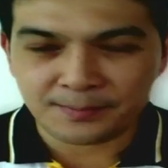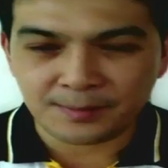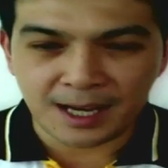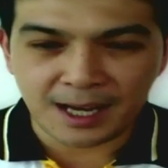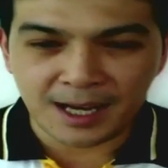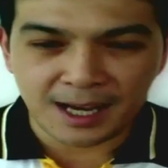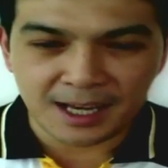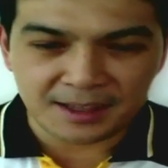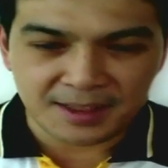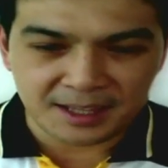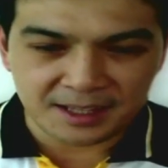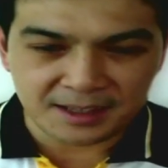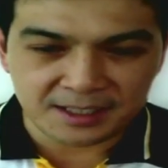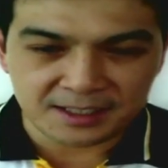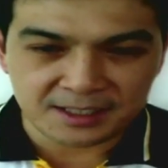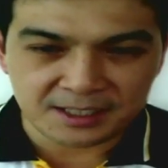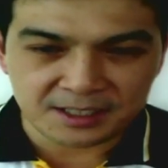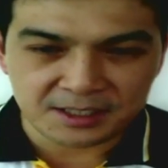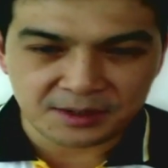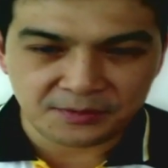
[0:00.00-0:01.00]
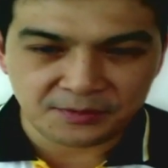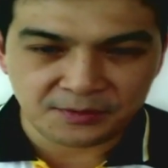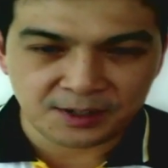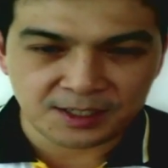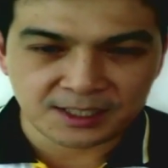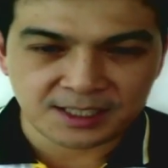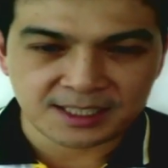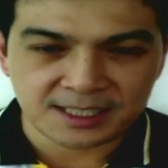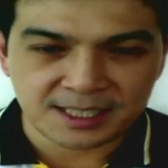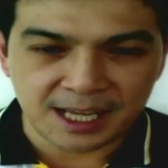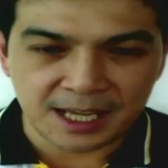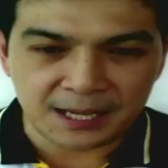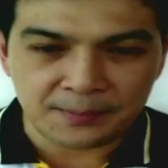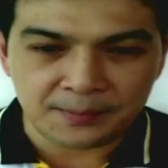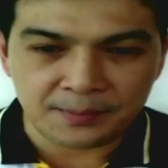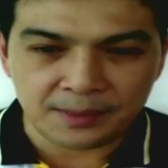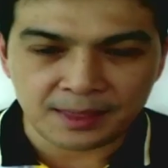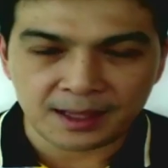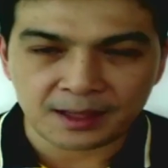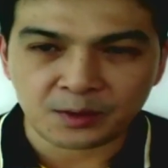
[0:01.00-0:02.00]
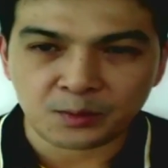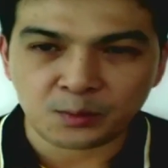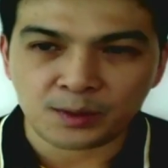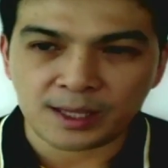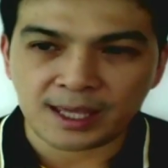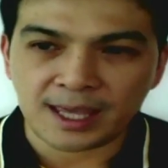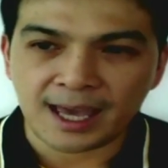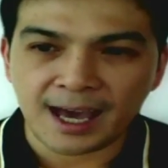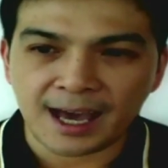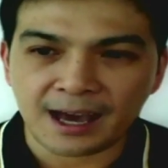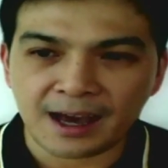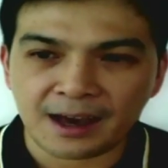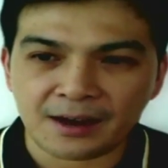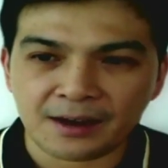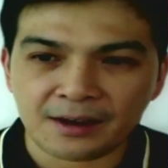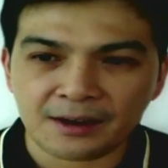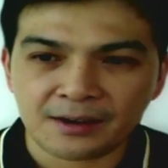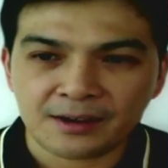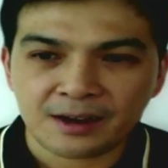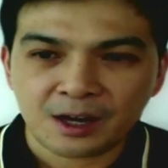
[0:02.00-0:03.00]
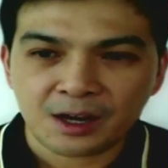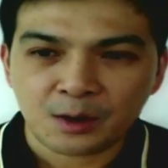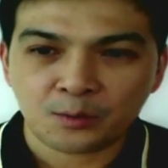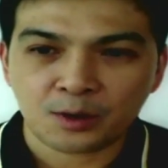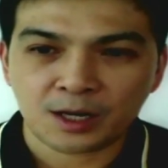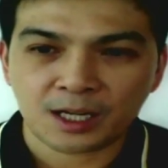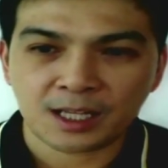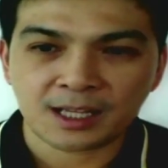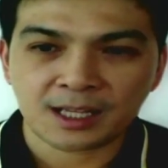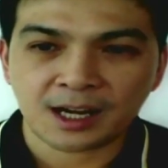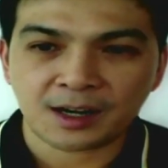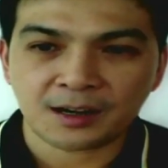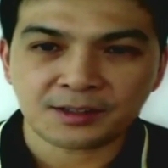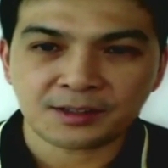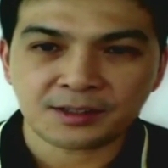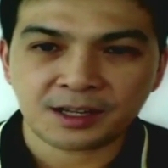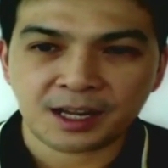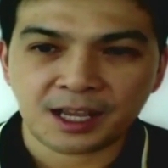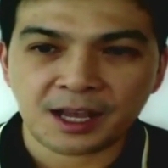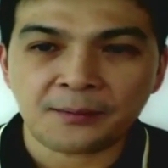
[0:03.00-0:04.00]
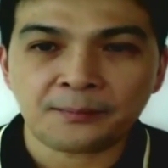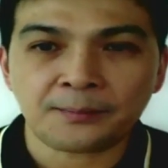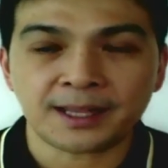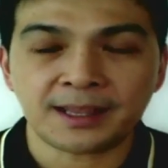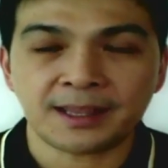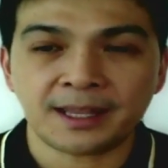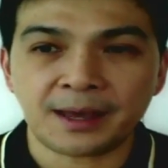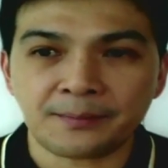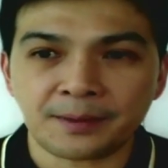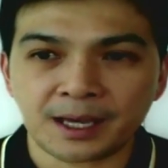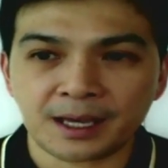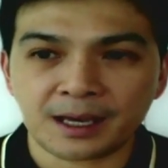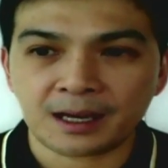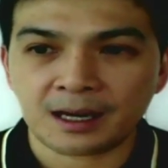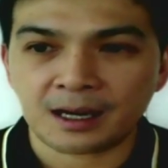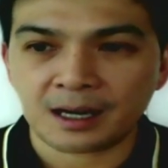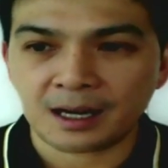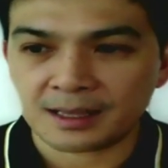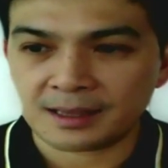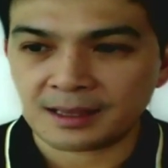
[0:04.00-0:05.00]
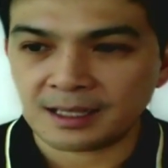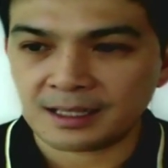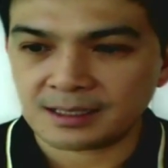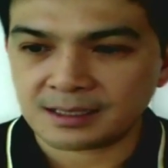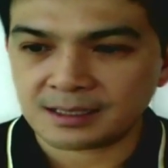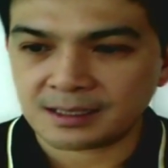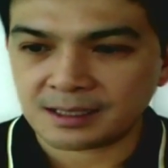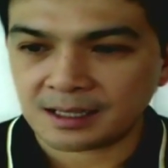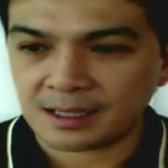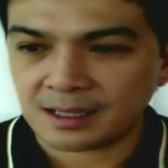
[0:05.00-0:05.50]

I think this is the first time that we have, we're encountering a pandemic, uh, at least